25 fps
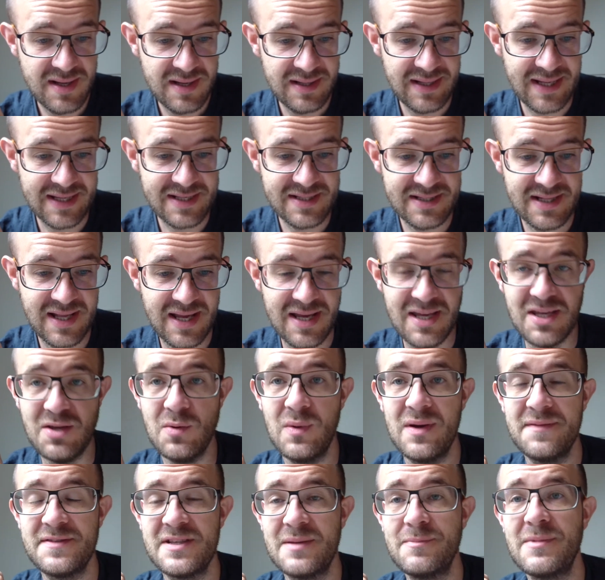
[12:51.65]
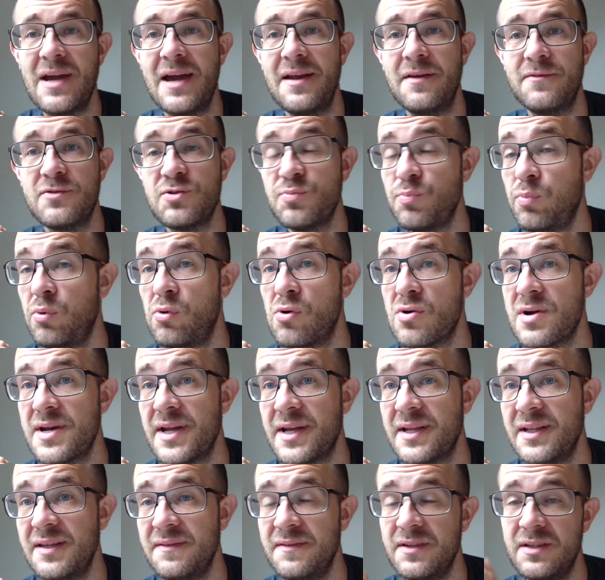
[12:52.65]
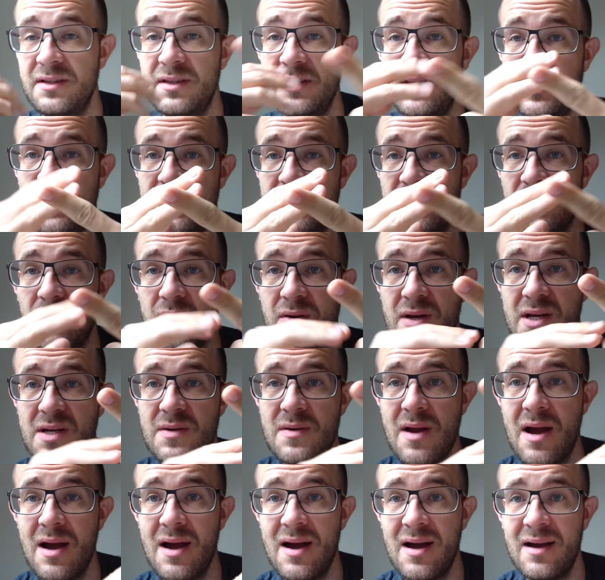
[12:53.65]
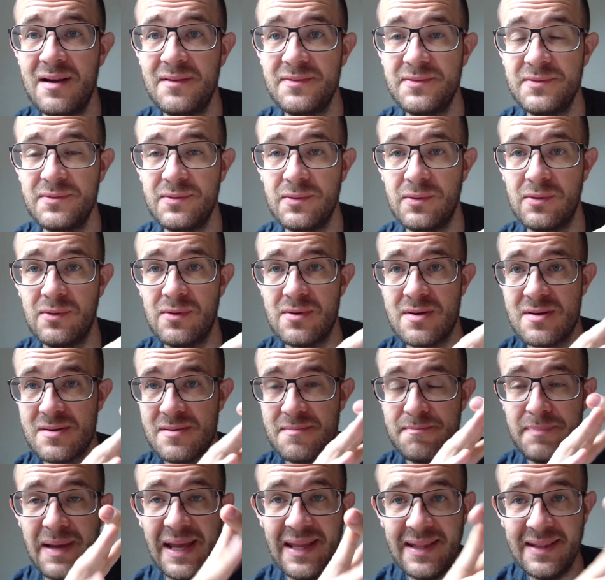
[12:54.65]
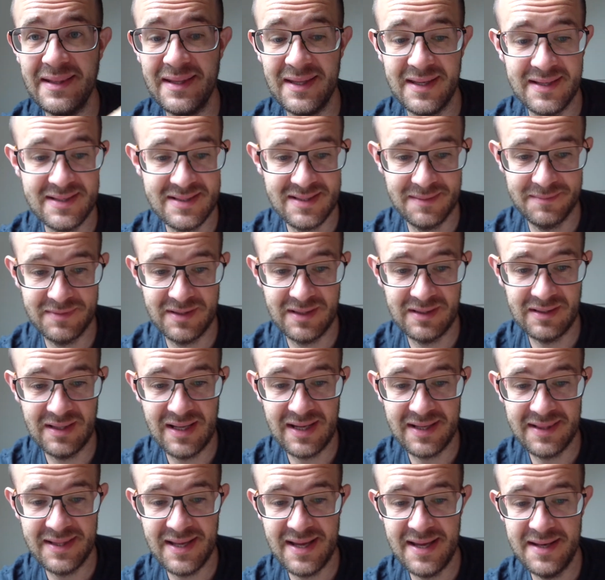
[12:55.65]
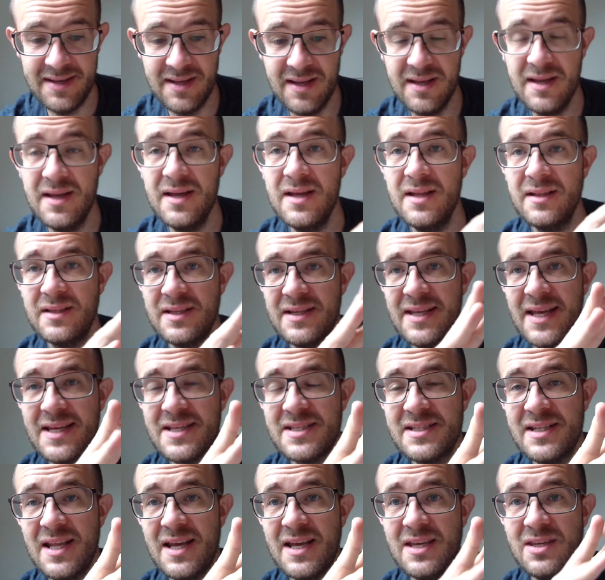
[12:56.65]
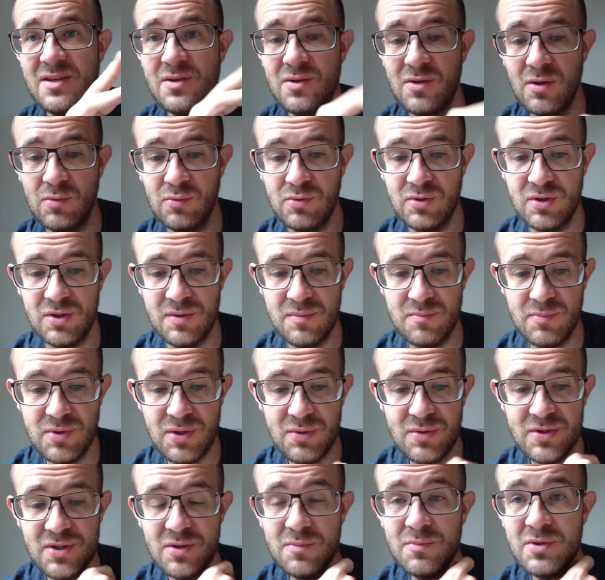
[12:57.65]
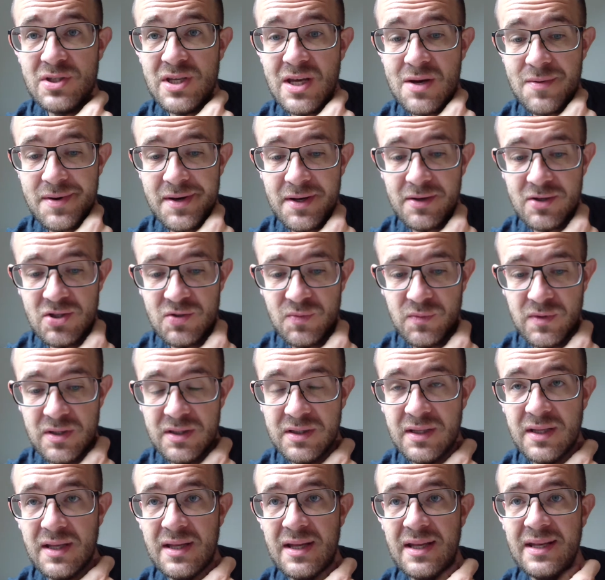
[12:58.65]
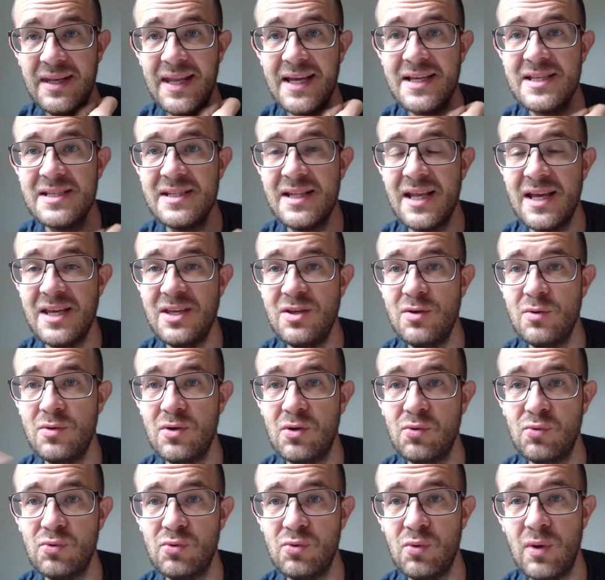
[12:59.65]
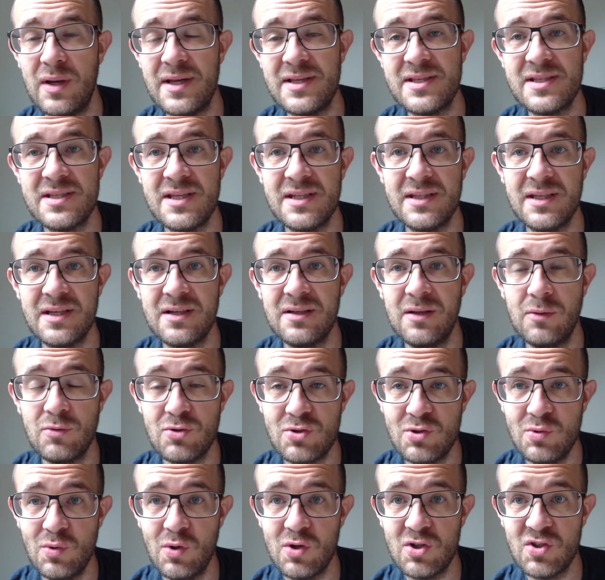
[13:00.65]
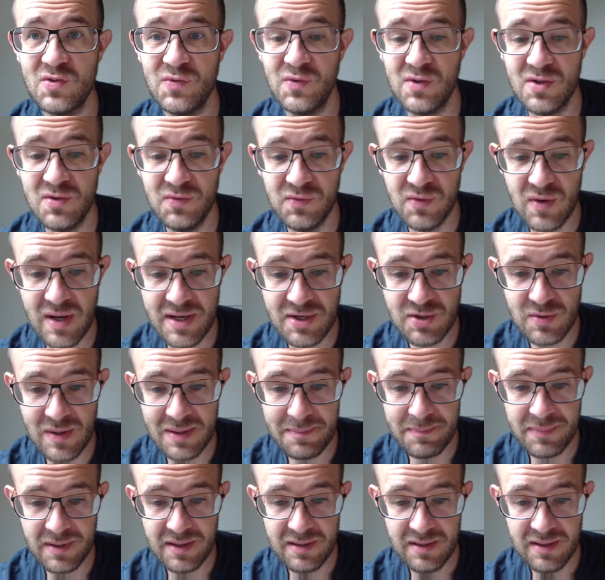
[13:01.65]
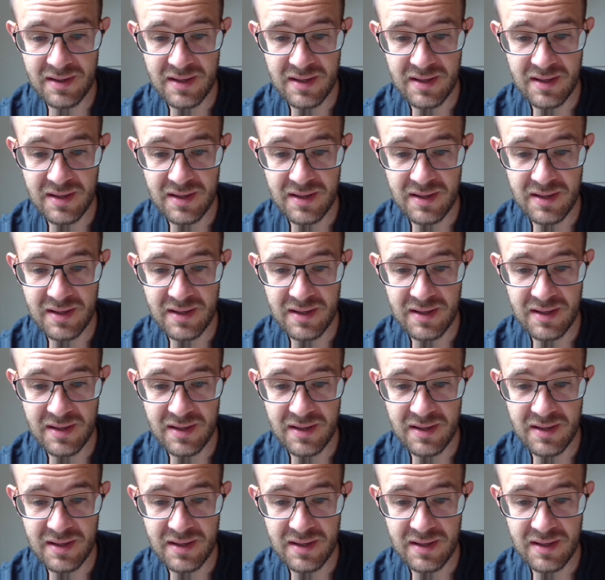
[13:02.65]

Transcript: Next day you have some kind of sport activities or craft or painting, something like that. The next day you go to the museums here in Oxford. Next day you go to a city close to Oxford for a trip.